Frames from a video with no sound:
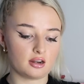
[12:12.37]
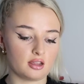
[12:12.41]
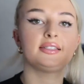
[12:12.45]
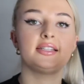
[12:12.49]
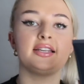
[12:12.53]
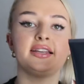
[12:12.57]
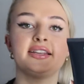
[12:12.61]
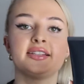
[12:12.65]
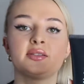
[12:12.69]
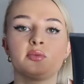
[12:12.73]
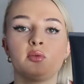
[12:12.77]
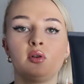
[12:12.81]
This
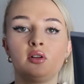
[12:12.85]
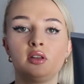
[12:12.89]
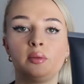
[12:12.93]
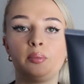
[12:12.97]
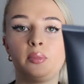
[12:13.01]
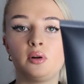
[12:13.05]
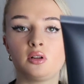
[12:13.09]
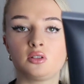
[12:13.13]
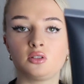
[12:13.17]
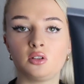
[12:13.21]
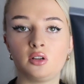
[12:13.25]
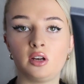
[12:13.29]
is what the
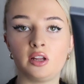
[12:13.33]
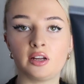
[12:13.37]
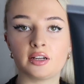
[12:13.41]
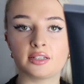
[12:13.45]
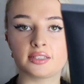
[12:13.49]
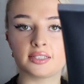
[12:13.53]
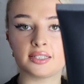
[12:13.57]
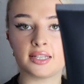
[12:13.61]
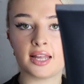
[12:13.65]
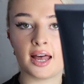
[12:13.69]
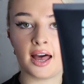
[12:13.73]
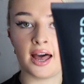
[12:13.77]
bottle
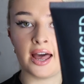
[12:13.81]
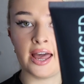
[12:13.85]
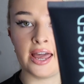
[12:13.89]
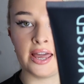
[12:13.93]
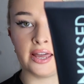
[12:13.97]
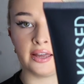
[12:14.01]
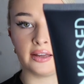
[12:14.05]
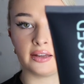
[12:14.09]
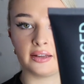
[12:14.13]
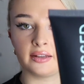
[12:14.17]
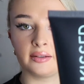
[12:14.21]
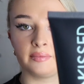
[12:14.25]
looks
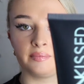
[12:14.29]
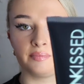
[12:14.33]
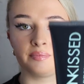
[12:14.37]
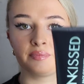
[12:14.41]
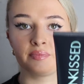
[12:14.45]
like.